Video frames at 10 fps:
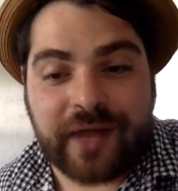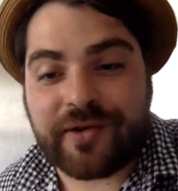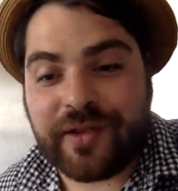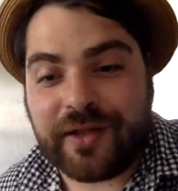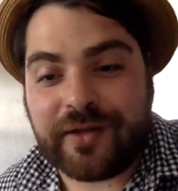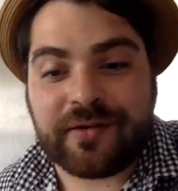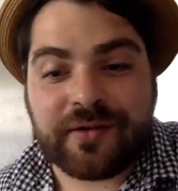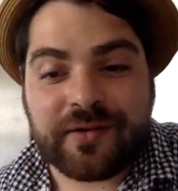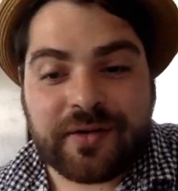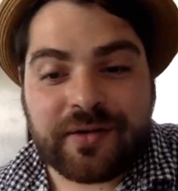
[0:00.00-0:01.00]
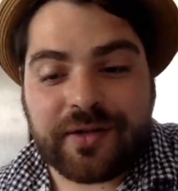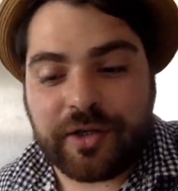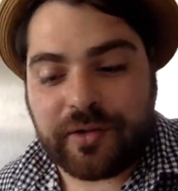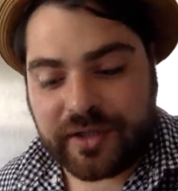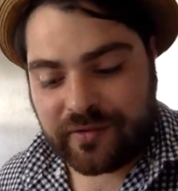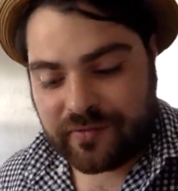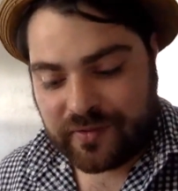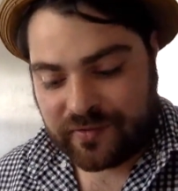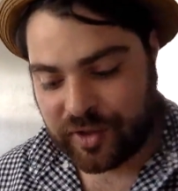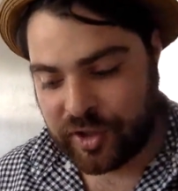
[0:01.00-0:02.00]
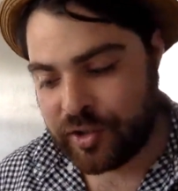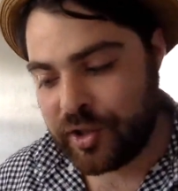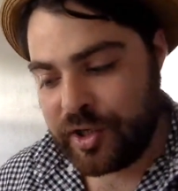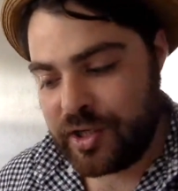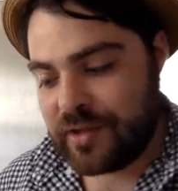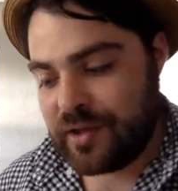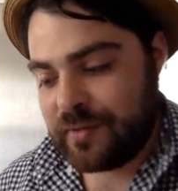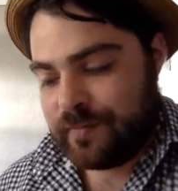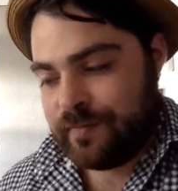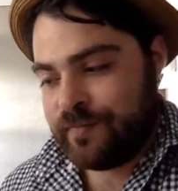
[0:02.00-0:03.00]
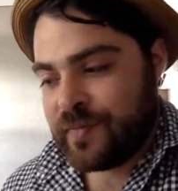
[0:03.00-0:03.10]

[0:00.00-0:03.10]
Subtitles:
Rather than, like just the security, the